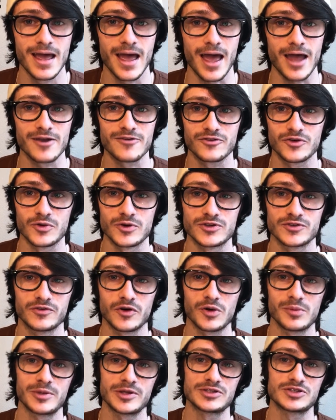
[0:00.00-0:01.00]
And of course,
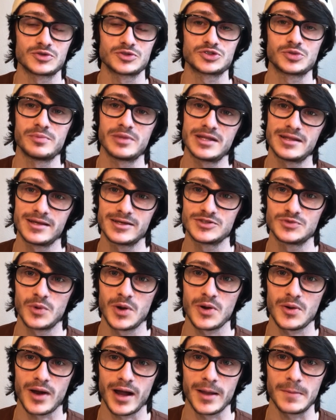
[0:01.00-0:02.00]
follow me on social media as
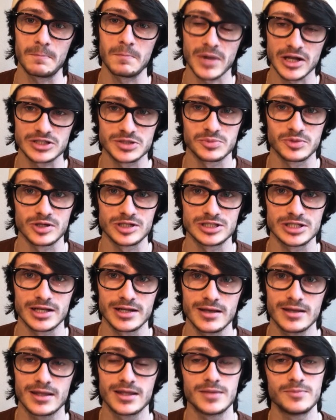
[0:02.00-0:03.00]
well. I'd much appreciate
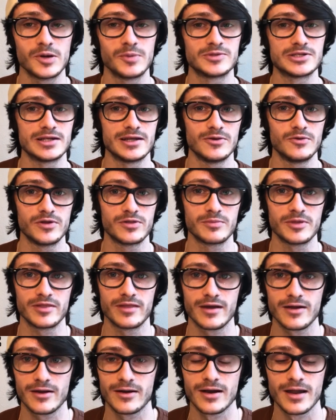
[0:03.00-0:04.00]
it. Keep up to date with me
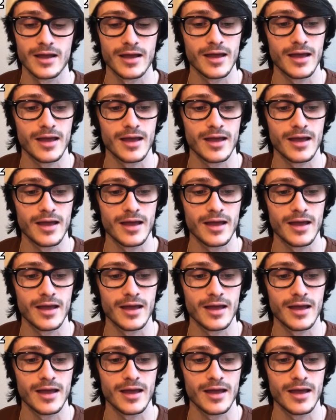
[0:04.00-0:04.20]
there.